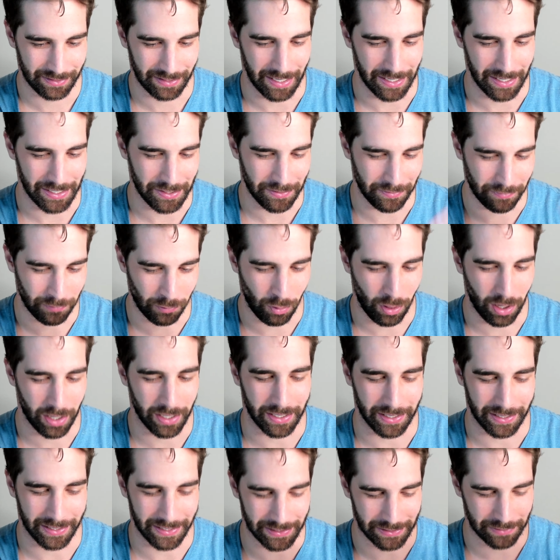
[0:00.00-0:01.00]
And you've
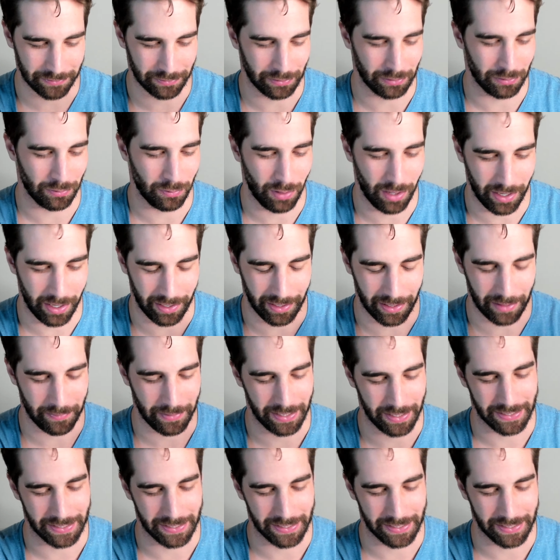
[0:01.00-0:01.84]
wanted this for a while. I mean,